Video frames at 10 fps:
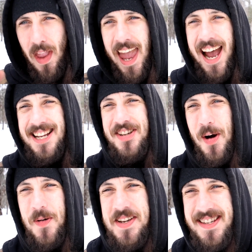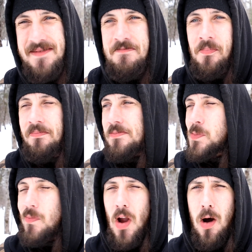As always.
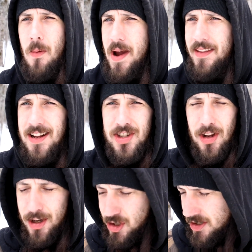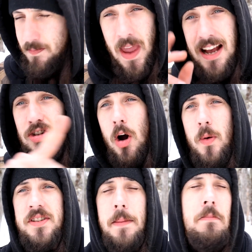Oh man, that's delicious. As
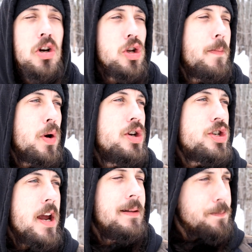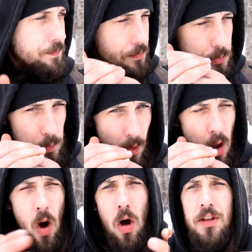always, I muchly appreciate
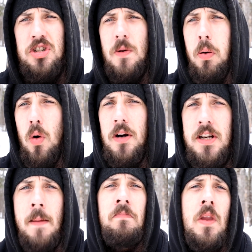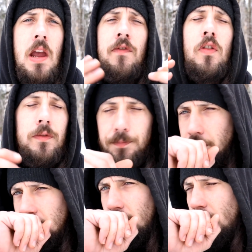all the support. If you've
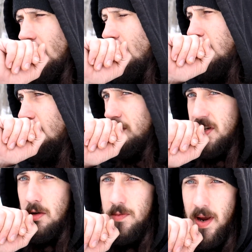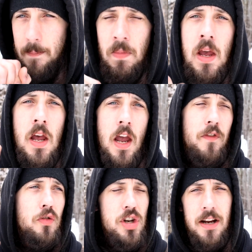if
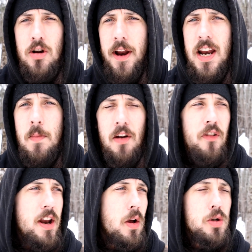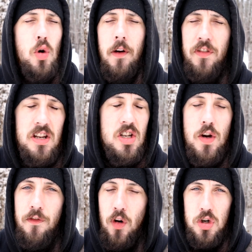you checked out any of my videos, or if this is
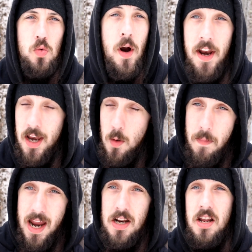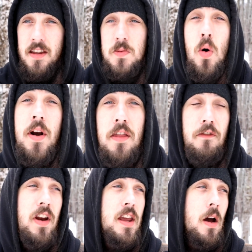your first one and you made it to this point of the
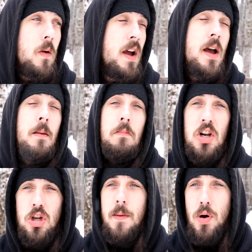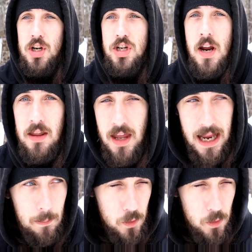video, muchly appreciate that.